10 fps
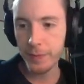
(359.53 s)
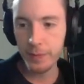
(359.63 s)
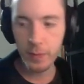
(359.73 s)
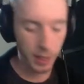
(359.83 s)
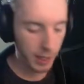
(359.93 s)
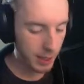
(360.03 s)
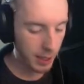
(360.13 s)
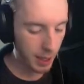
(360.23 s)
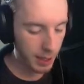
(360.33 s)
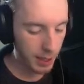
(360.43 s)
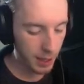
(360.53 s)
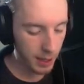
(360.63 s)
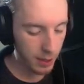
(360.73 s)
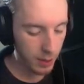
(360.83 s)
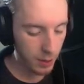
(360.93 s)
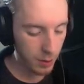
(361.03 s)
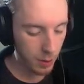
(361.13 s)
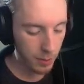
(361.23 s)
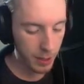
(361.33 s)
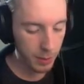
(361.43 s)
I guess I assigned it to you. I
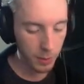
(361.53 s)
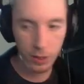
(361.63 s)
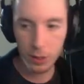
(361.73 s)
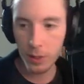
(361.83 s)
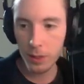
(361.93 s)
may as well do it.